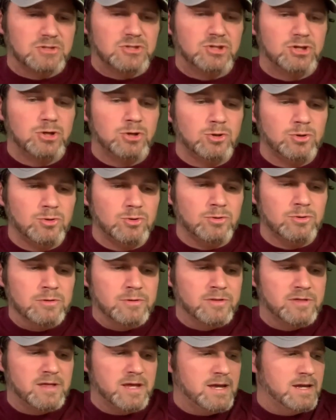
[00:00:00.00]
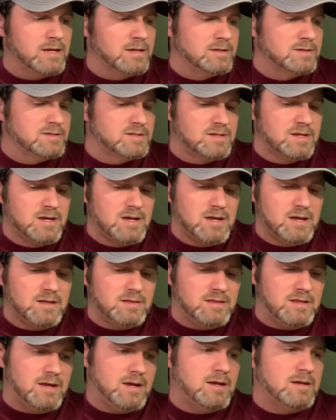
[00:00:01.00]
two things
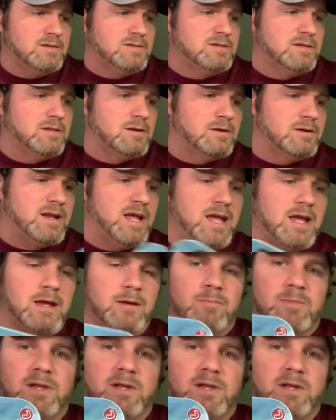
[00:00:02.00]
that to their name.